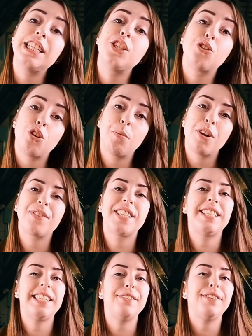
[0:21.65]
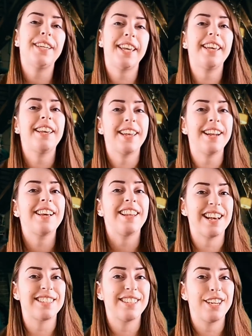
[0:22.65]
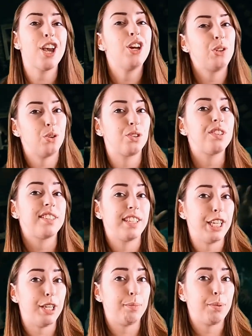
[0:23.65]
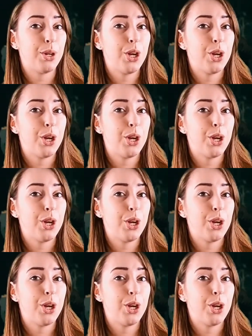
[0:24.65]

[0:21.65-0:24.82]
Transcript: instalment of the Stephen King killer classic, Doctor Sleep.